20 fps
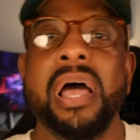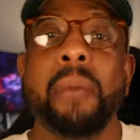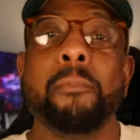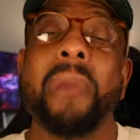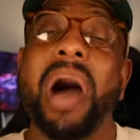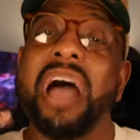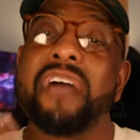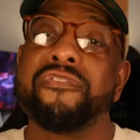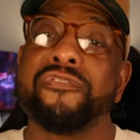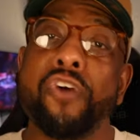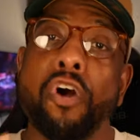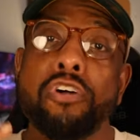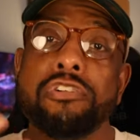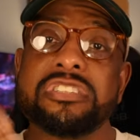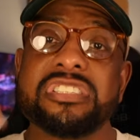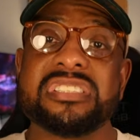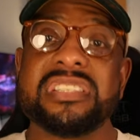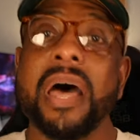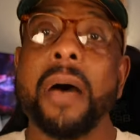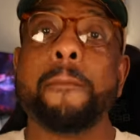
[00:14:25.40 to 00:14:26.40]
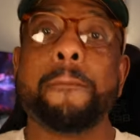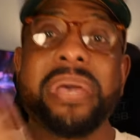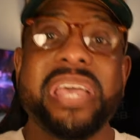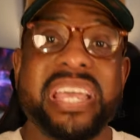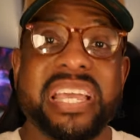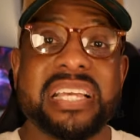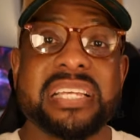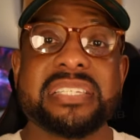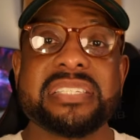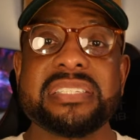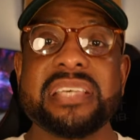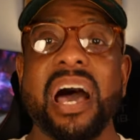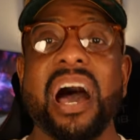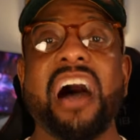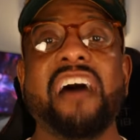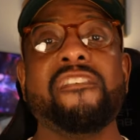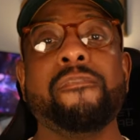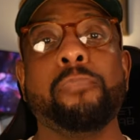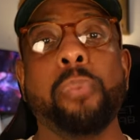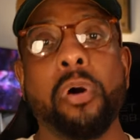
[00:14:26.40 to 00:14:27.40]
my first piece
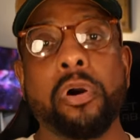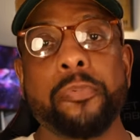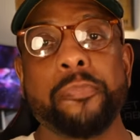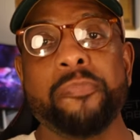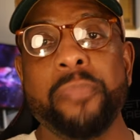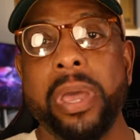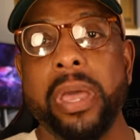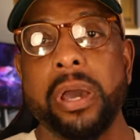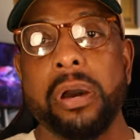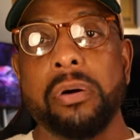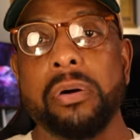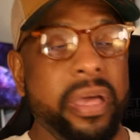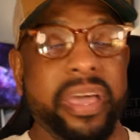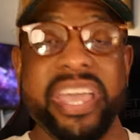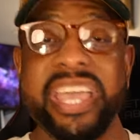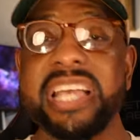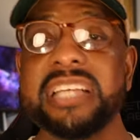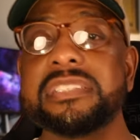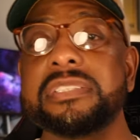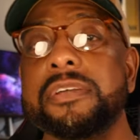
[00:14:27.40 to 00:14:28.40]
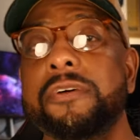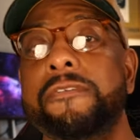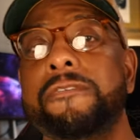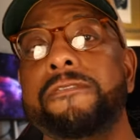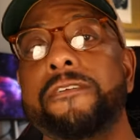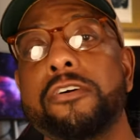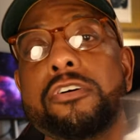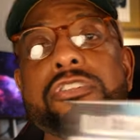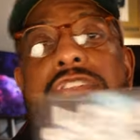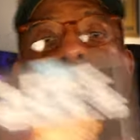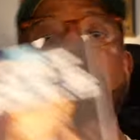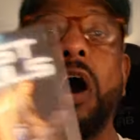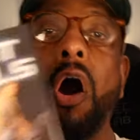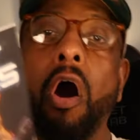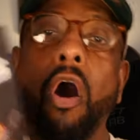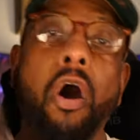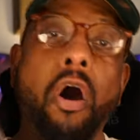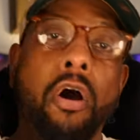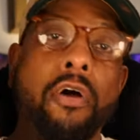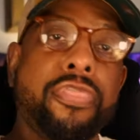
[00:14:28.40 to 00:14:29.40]
of book mail. He is the first
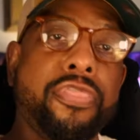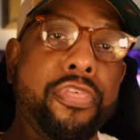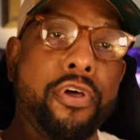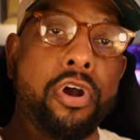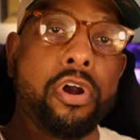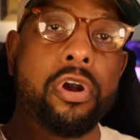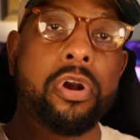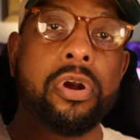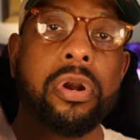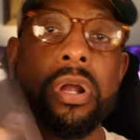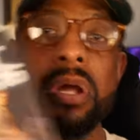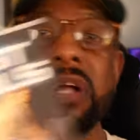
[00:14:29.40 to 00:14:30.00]
author